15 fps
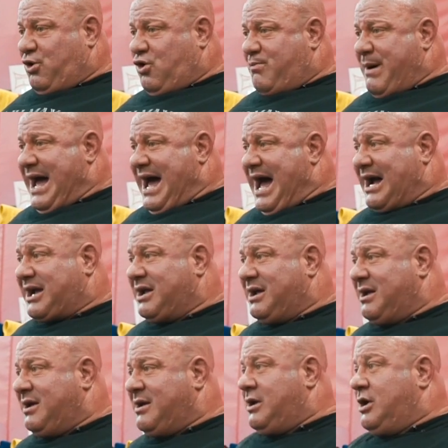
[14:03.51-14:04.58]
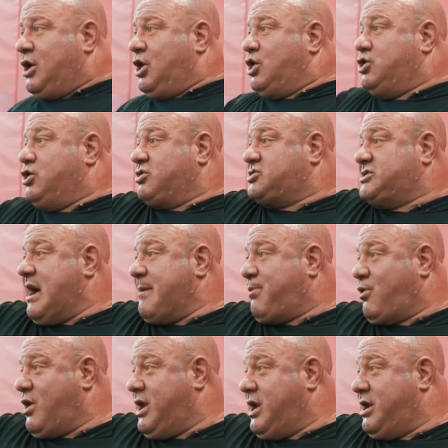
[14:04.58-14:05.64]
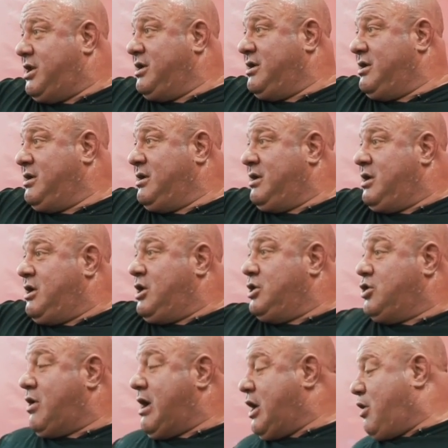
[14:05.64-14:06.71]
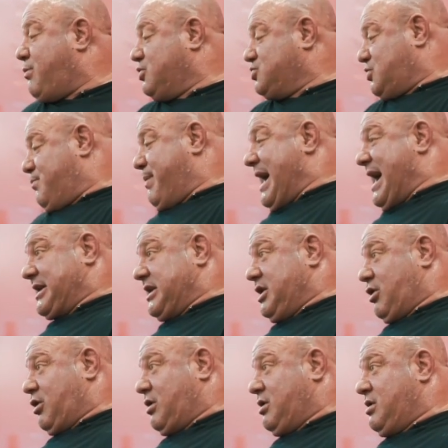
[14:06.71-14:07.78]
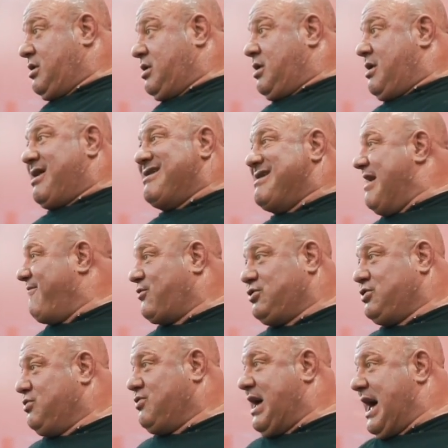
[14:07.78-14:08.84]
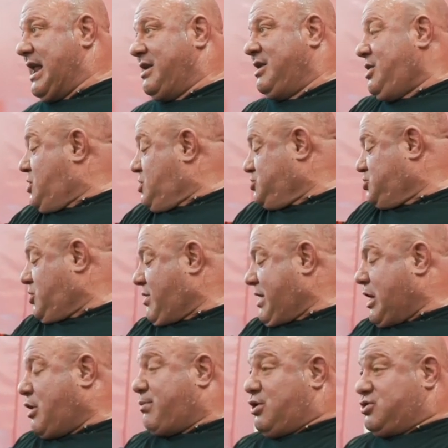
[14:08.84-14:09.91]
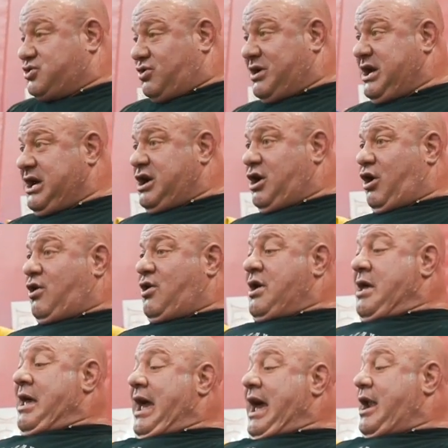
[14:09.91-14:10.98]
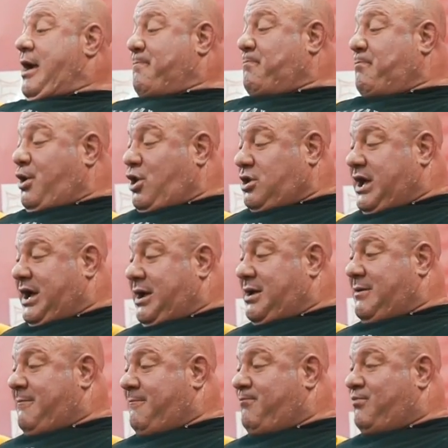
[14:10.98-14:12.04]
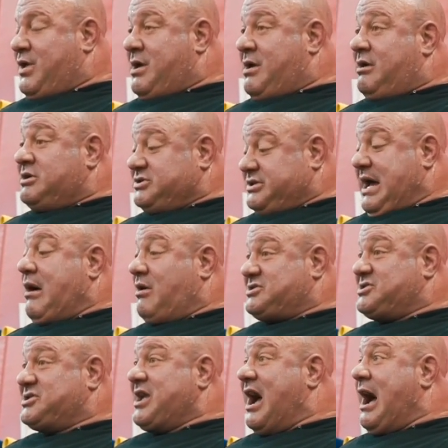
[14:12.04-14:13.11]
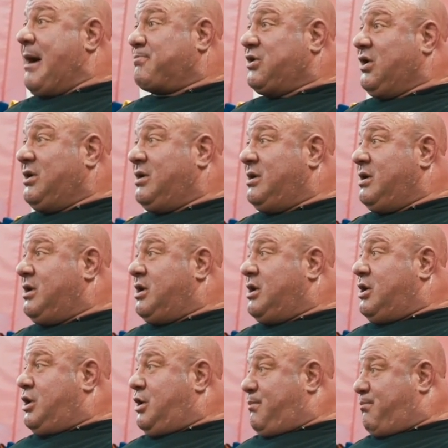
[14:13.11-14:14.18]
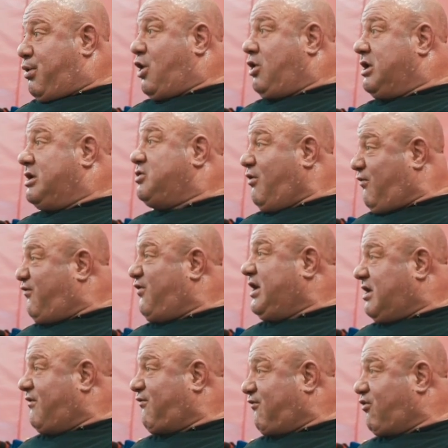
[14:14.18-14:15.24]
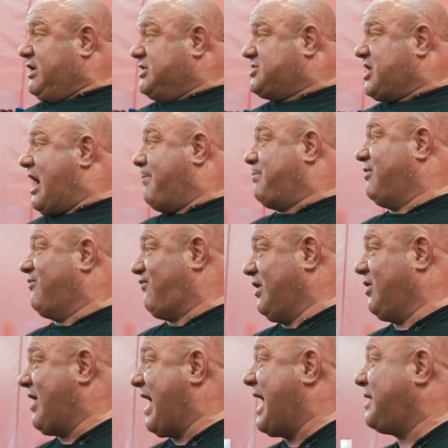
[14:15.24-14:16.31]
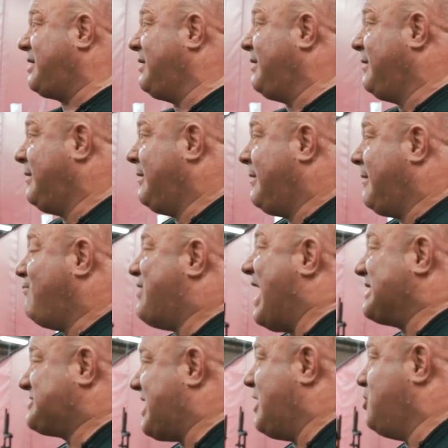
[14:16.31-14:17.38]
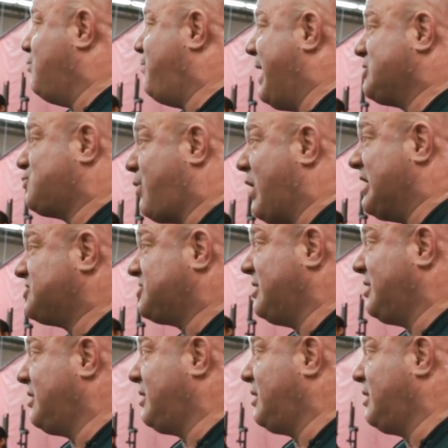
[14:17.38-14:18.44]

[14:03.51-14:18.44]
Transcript: pull back. You're separated. Your elbows are back here. Never do that. So your elbows are here and I'm pulling. See how it stopped? pulling, you'll feel it freeze up. You feel that? That's how you bench press.